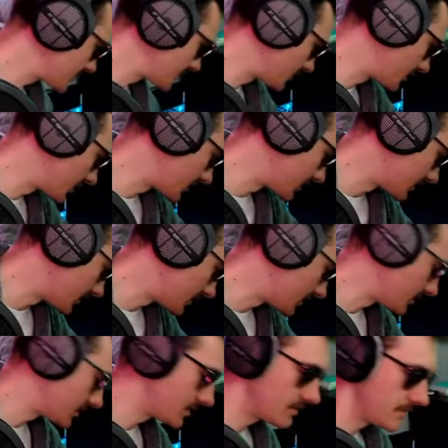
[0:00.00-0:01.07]
We're
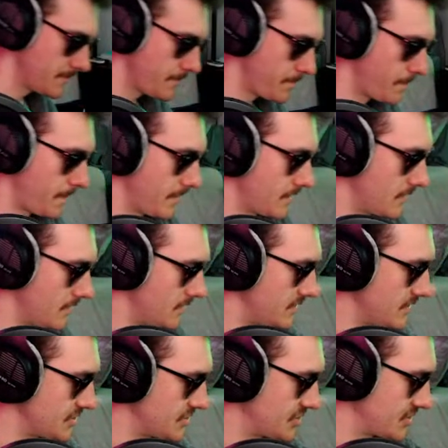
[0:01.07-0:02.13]
gonna
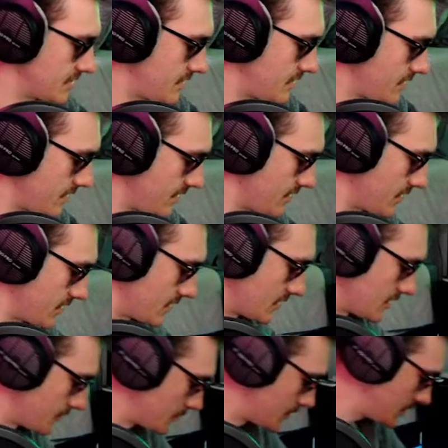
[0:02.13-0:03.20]
ditch the
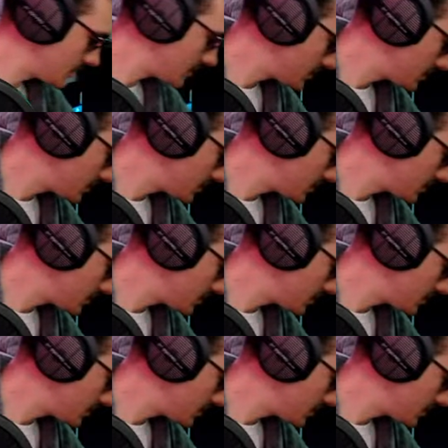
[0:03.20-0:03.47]
gum